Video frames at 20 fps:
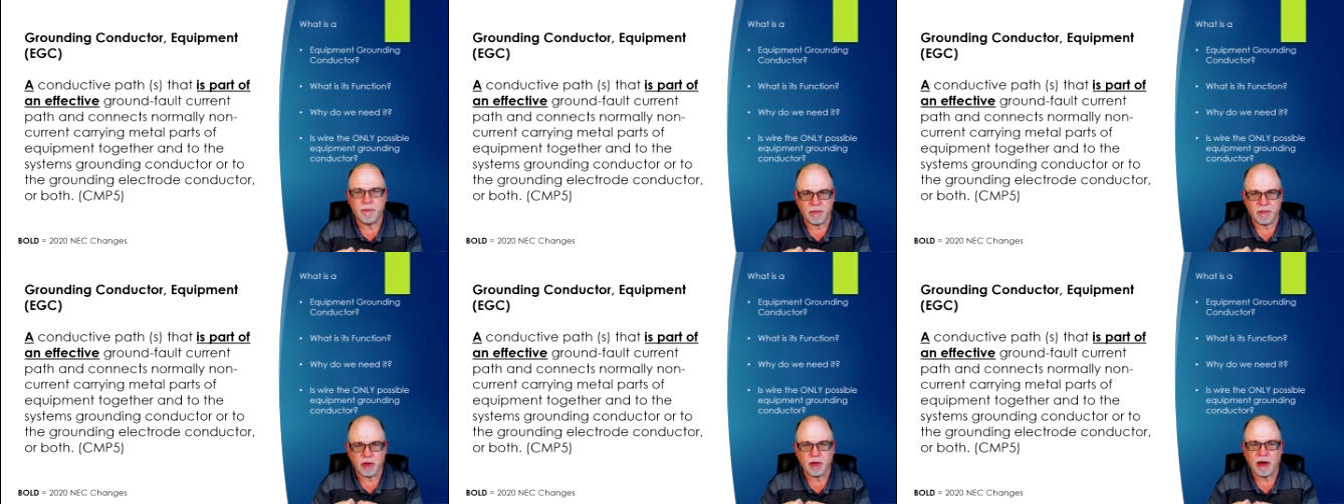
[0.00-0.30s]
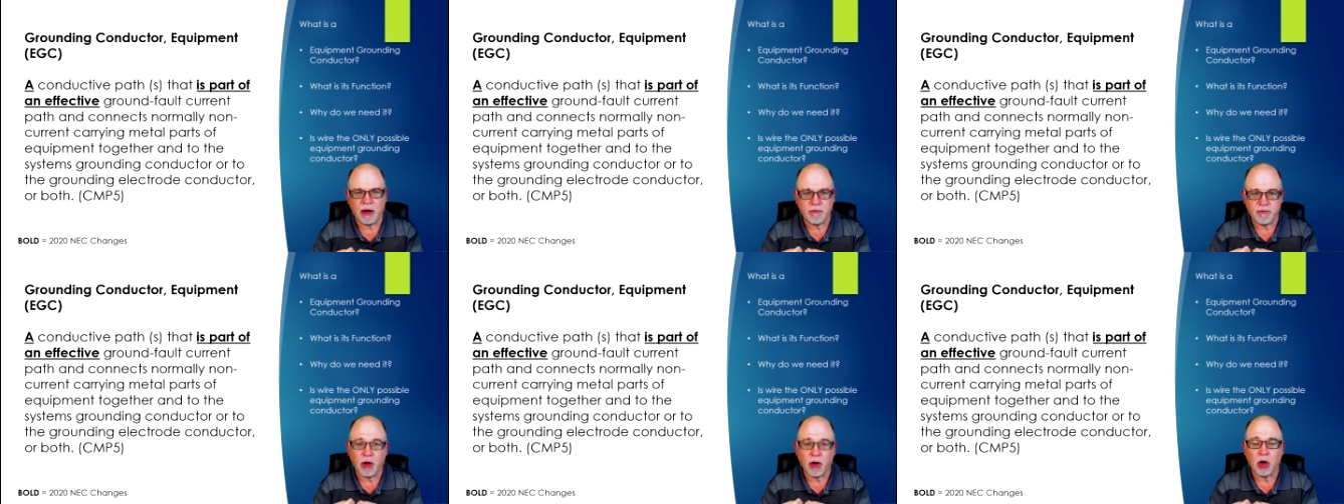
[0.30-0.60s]

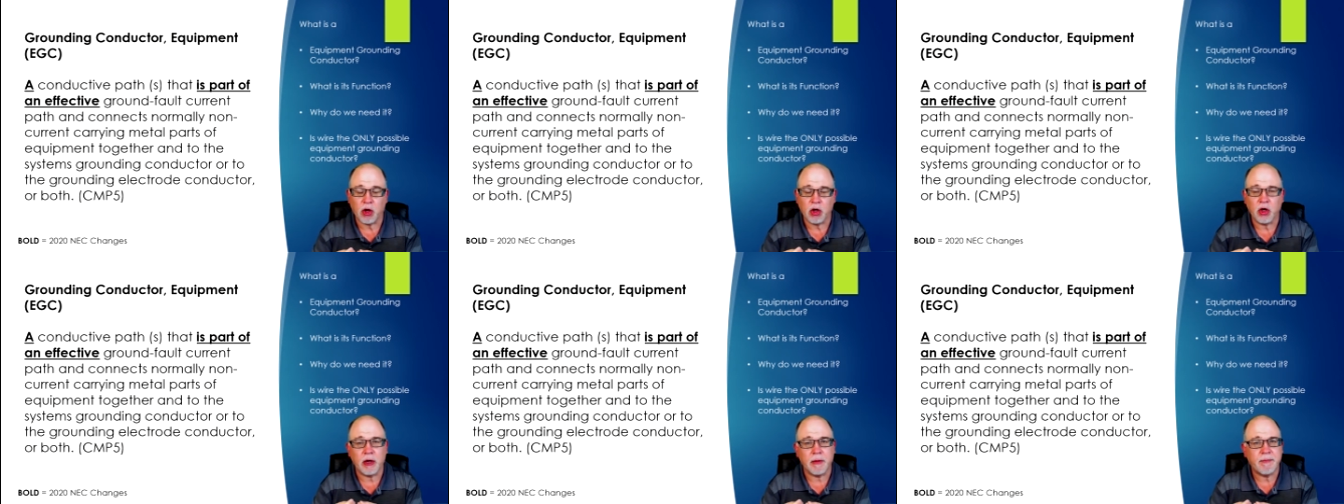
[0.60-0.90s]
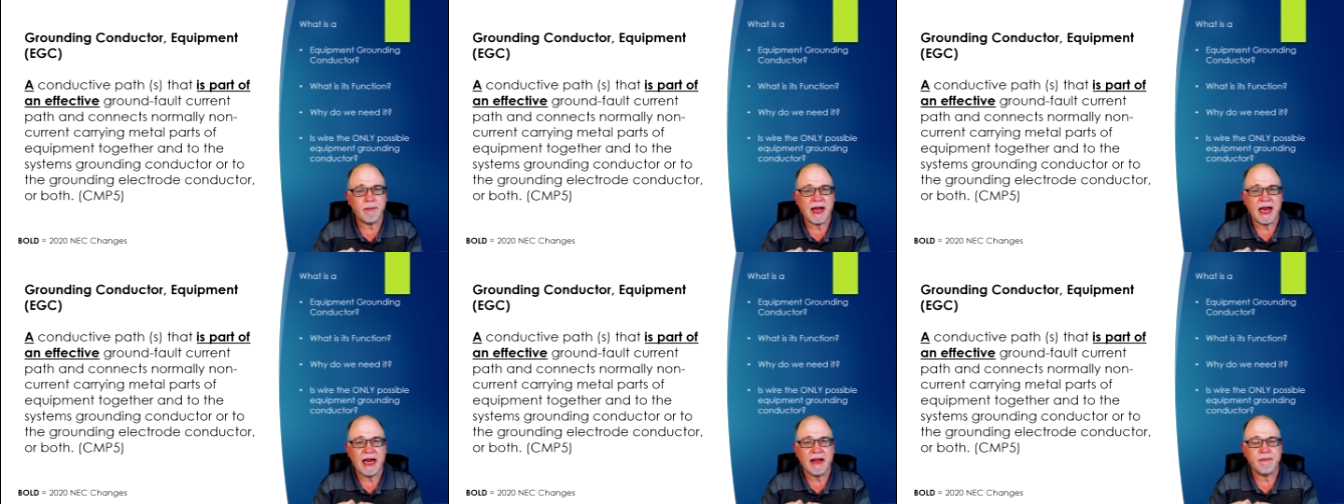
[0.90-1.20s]
ground fault current
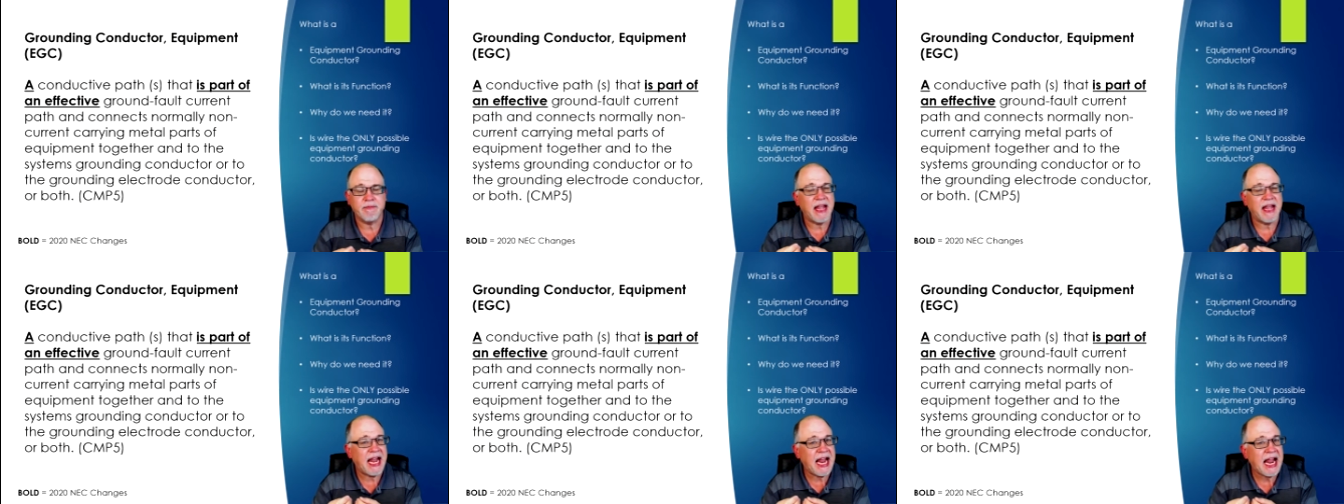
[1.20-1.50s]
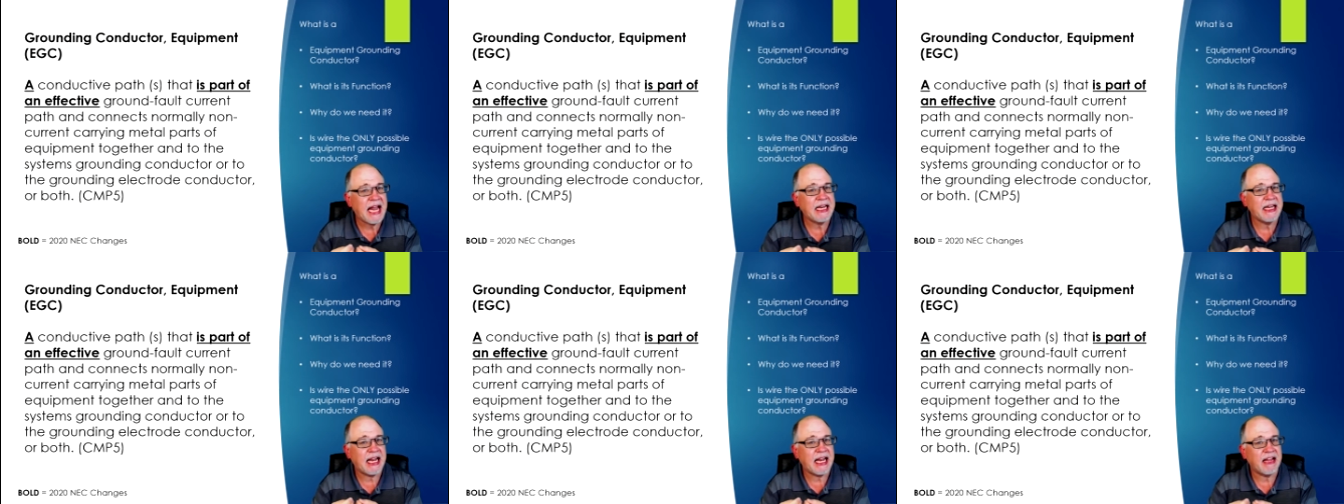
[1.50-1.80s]
path,
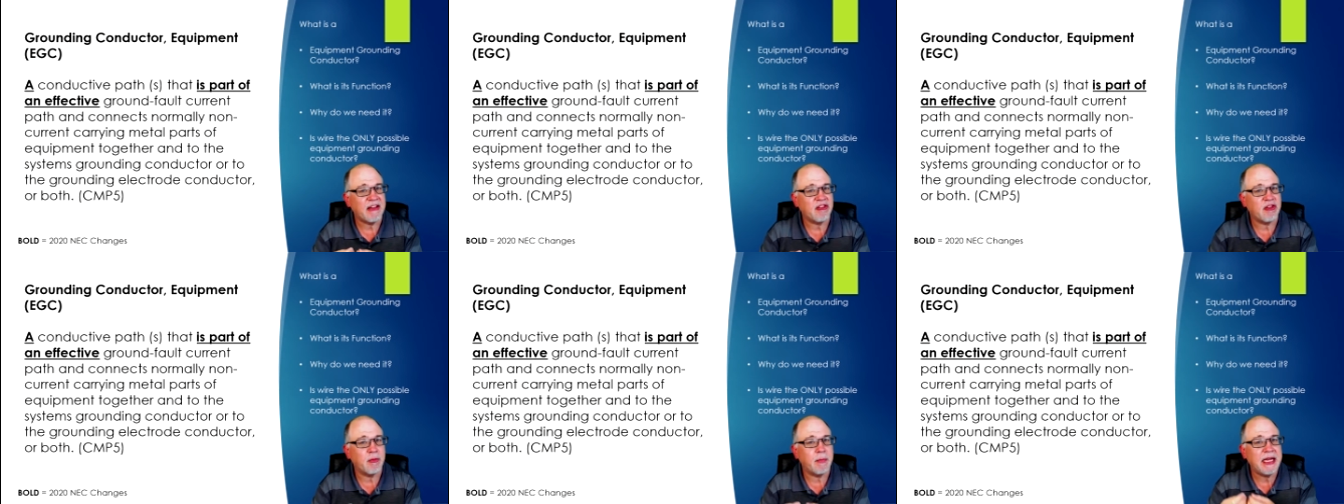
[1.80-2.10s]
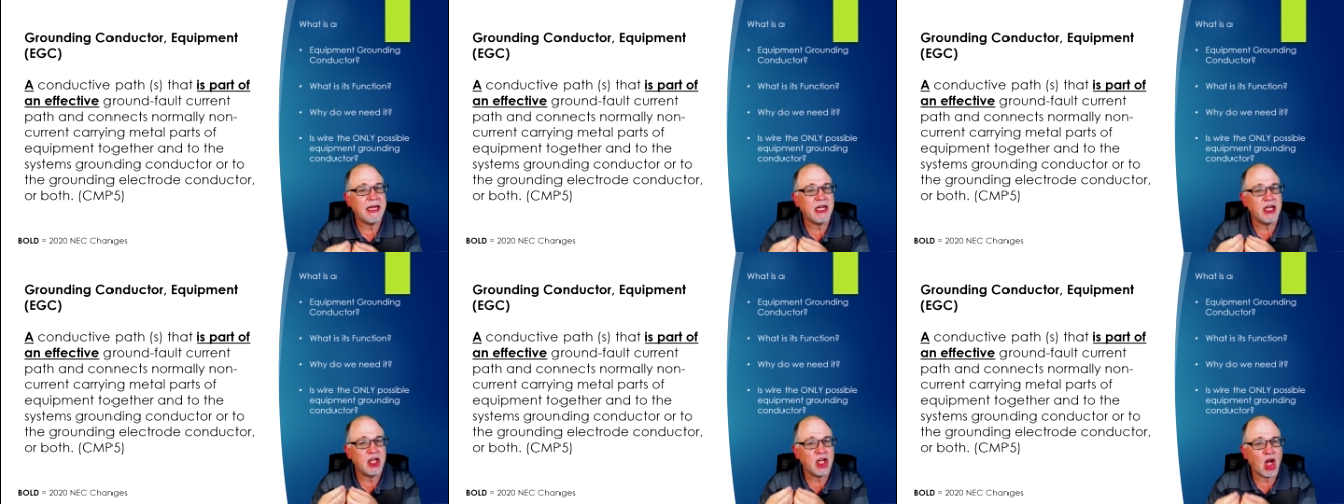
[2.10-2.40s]
and it has to
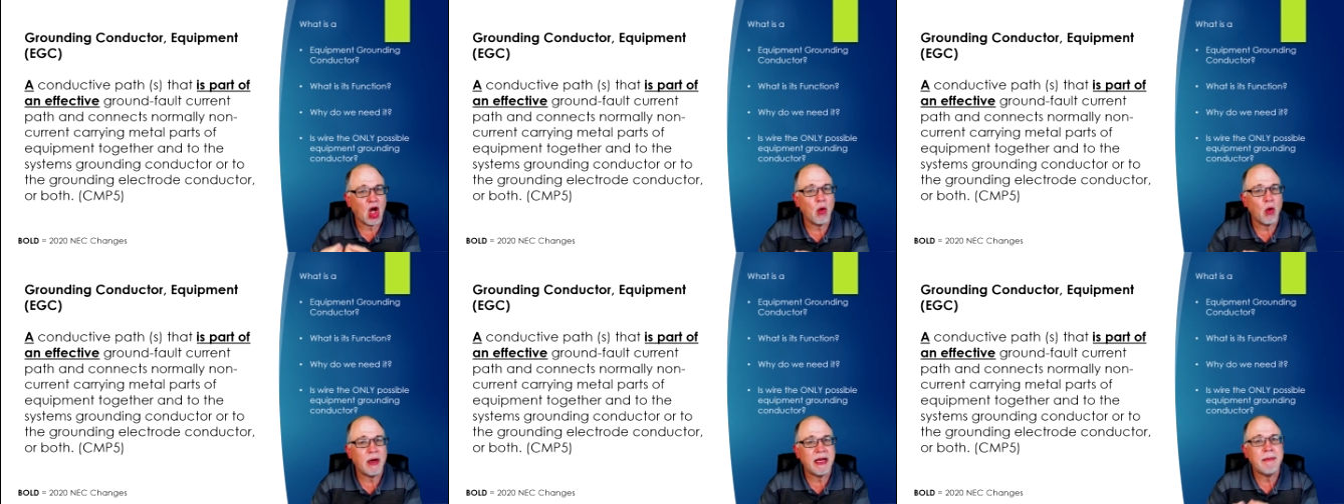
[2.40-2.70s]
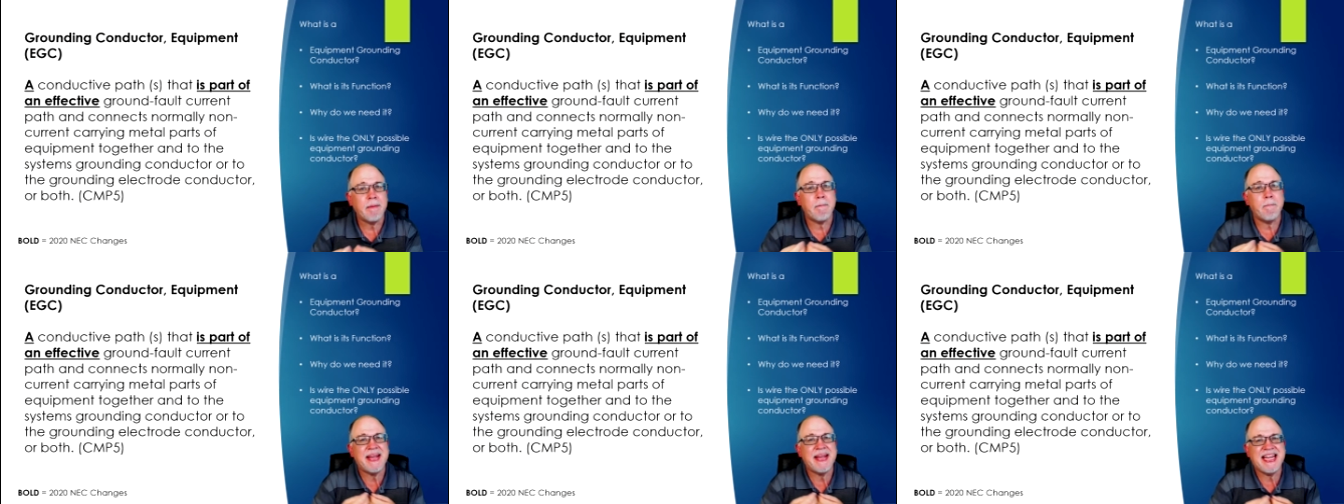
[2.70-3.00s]
be low
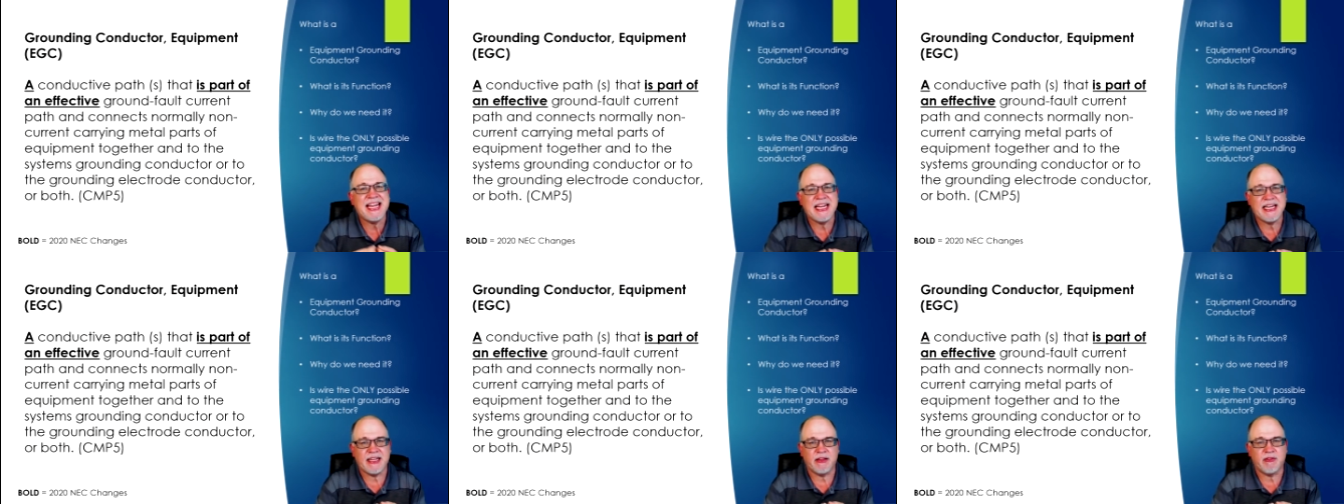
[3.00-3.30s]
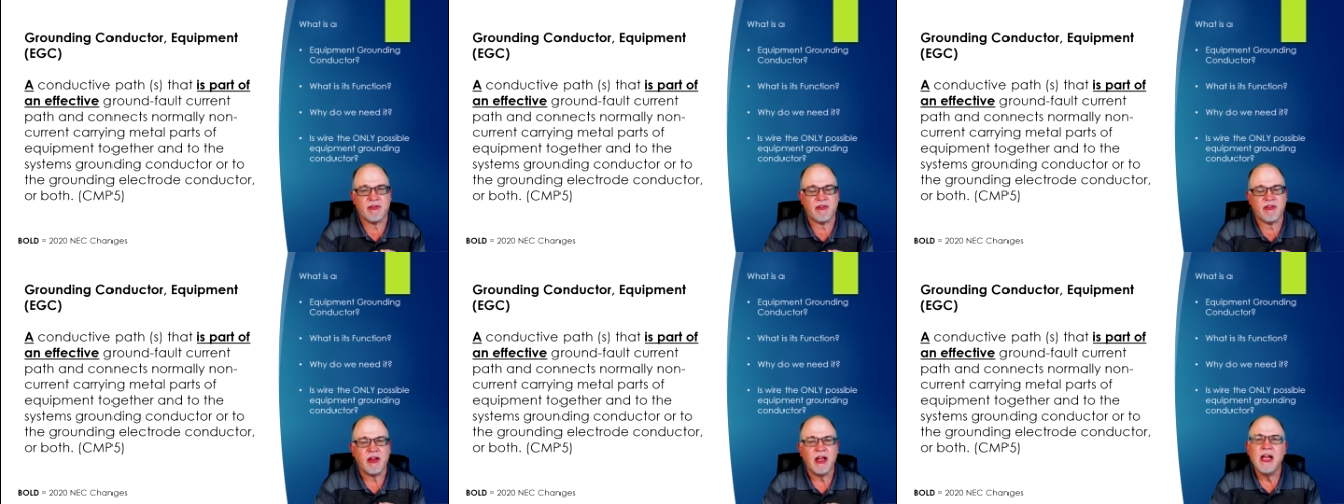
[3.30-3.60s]

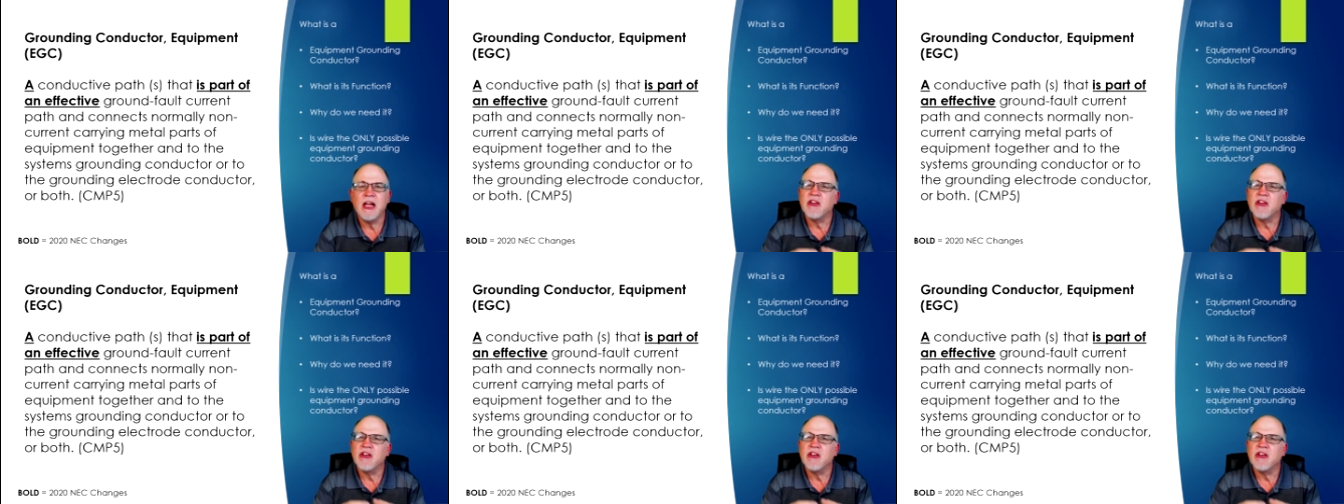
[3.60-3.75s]
impedance.